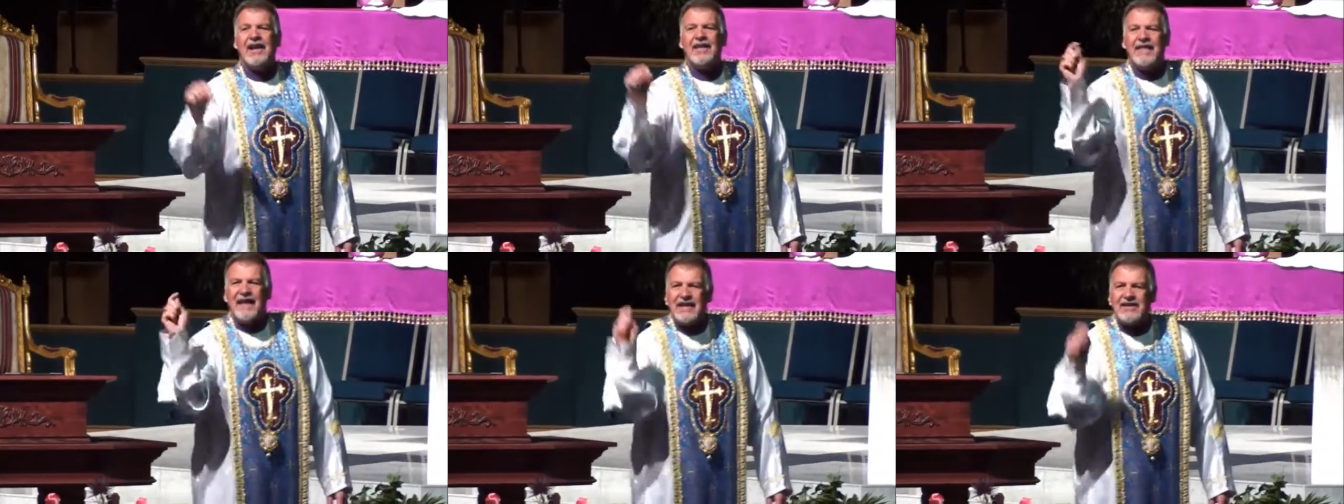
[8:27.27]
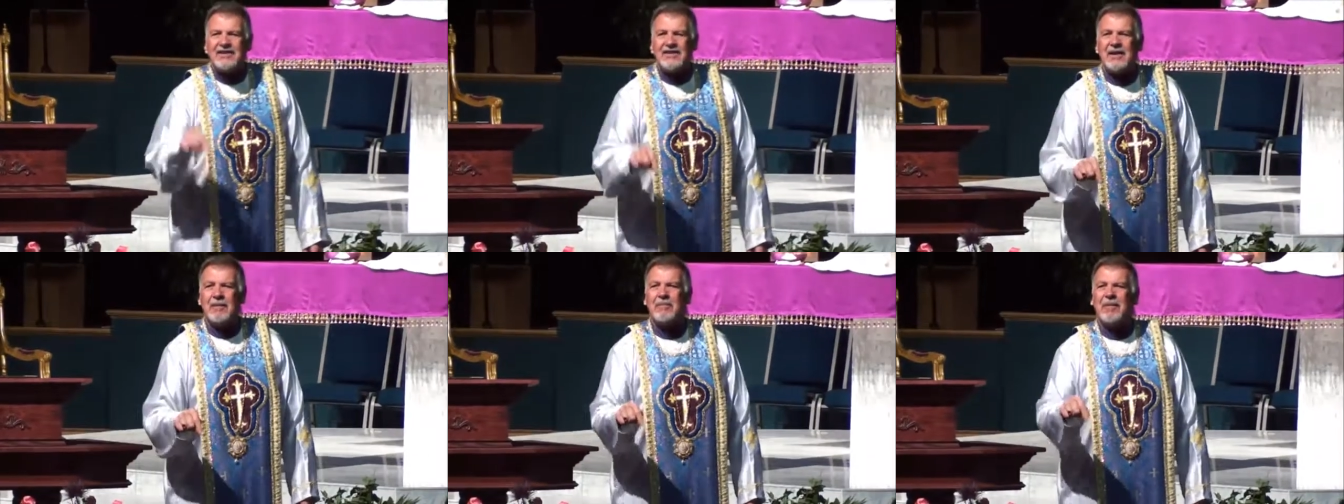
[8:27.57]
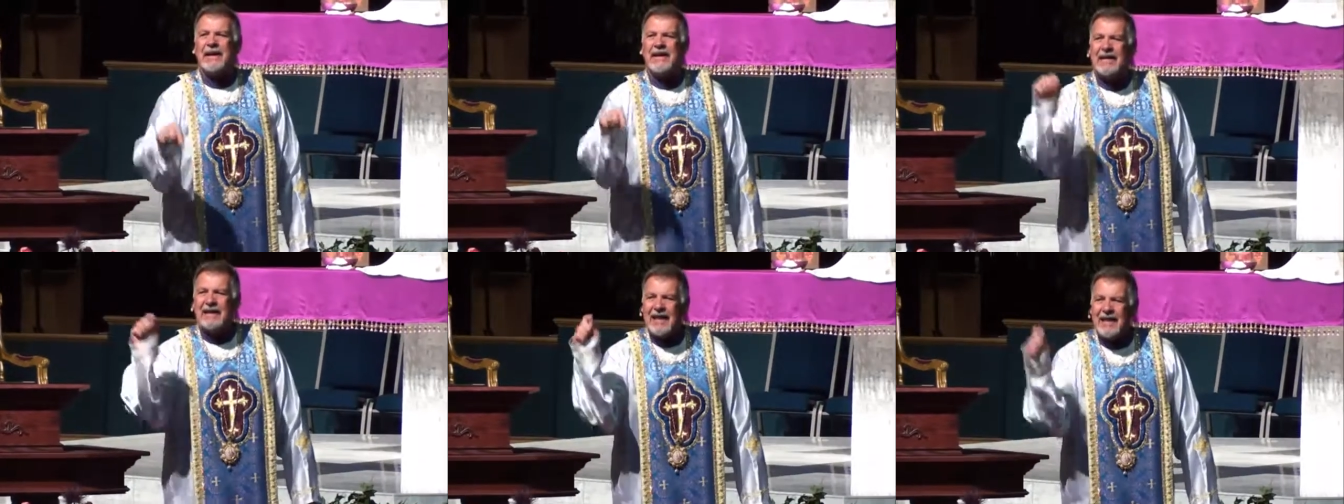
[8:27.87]
than
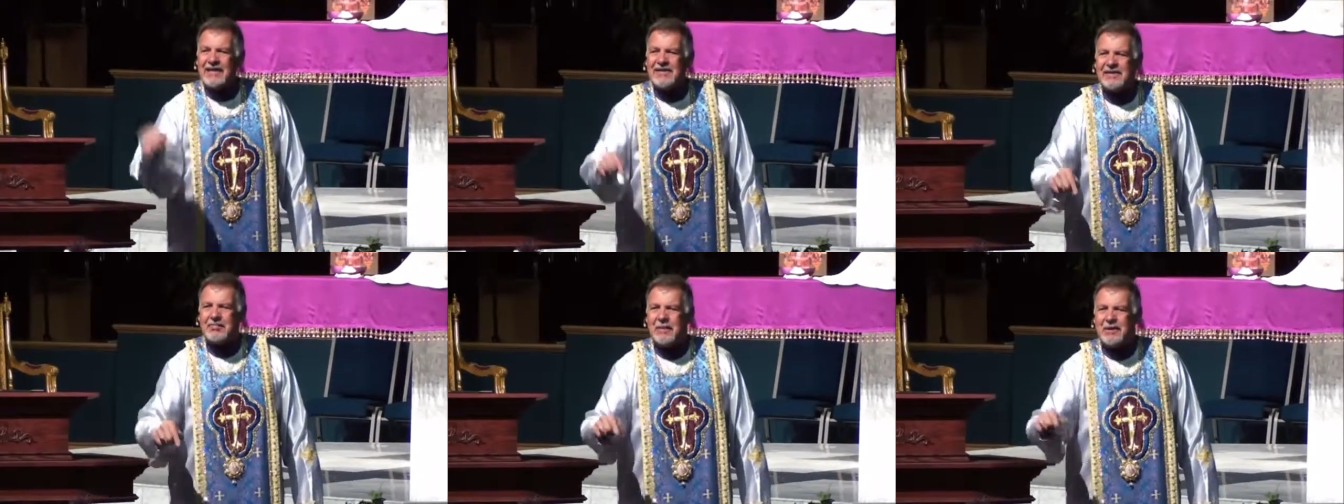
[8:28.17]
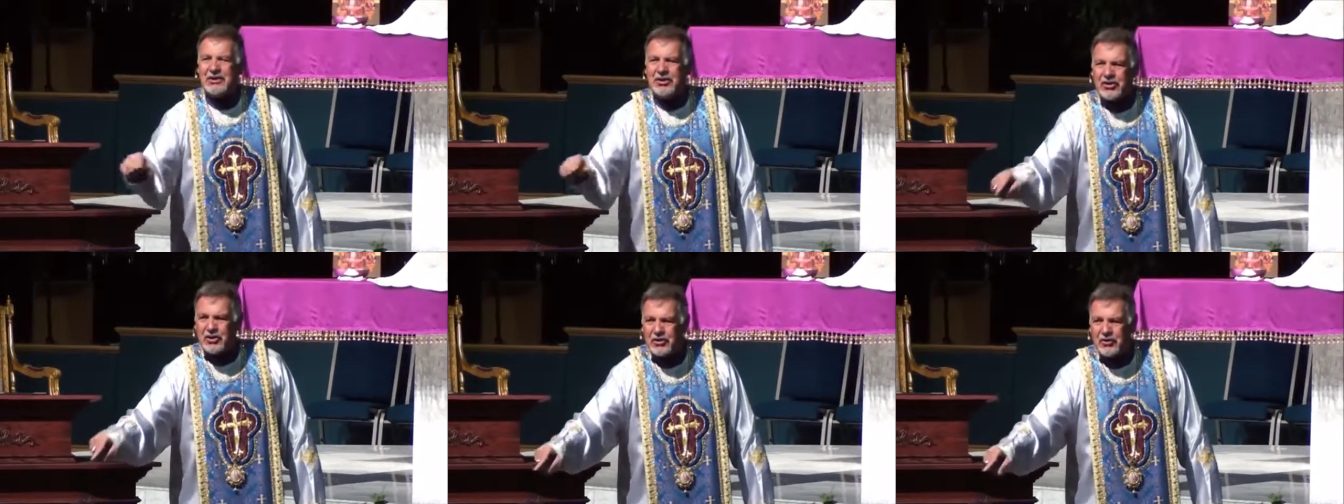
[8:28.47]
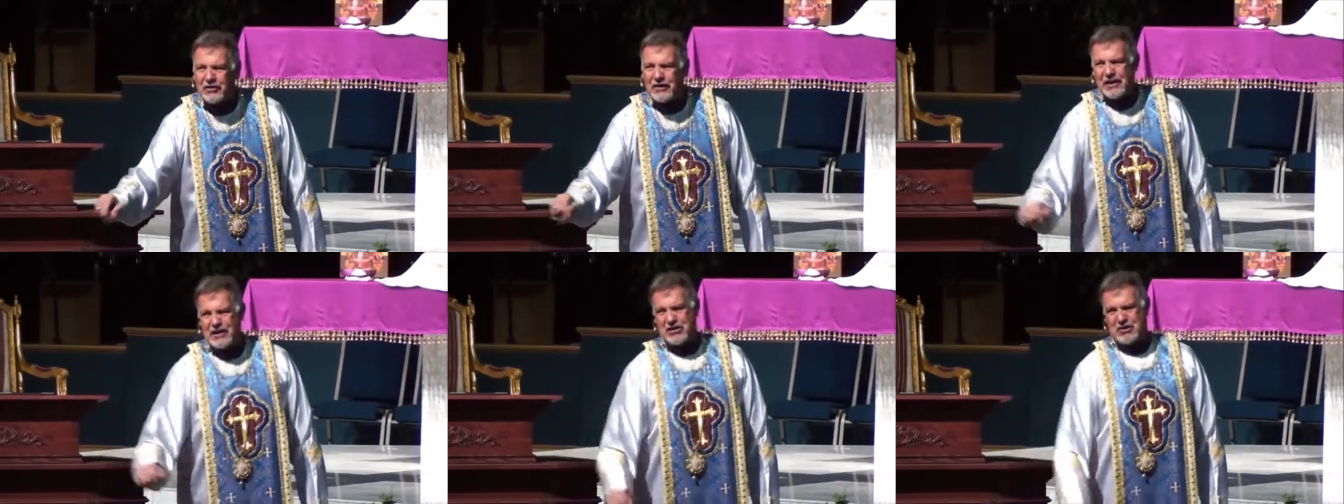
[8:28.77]
somebody less
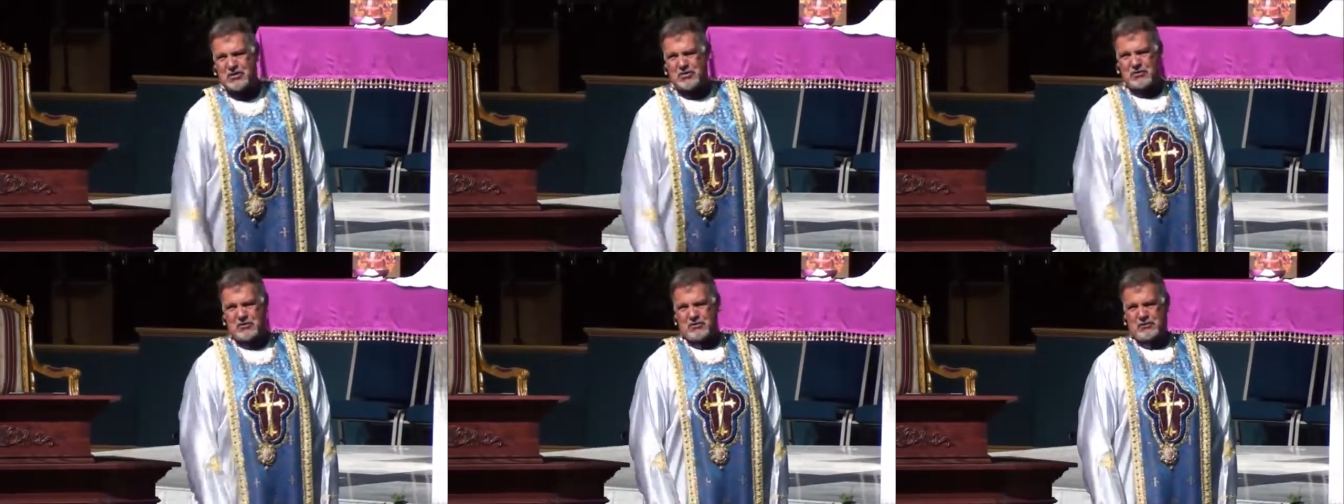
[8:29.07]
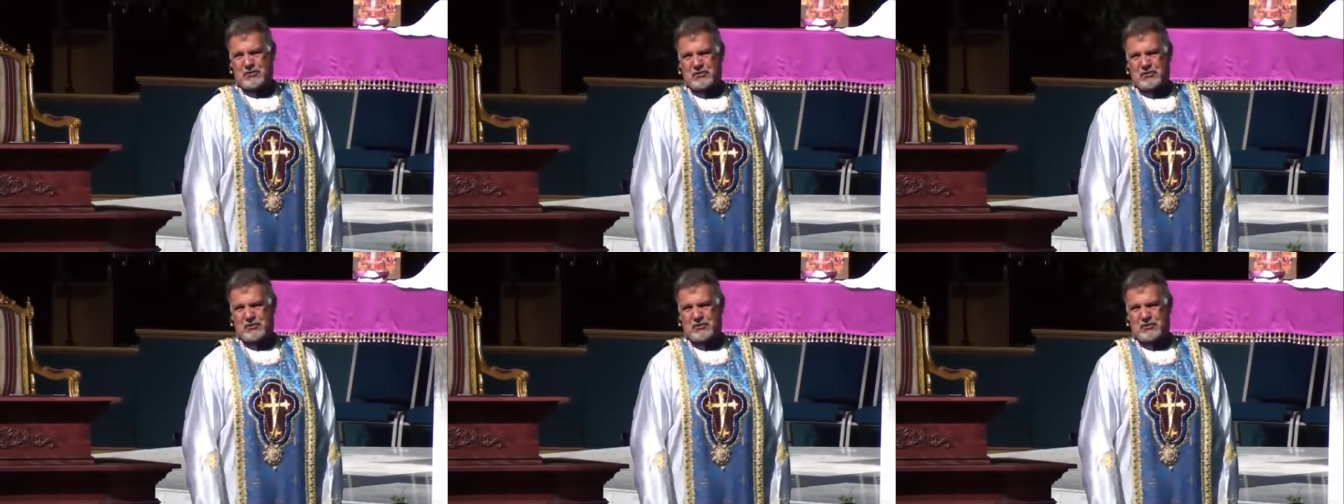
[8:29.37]
mature than you.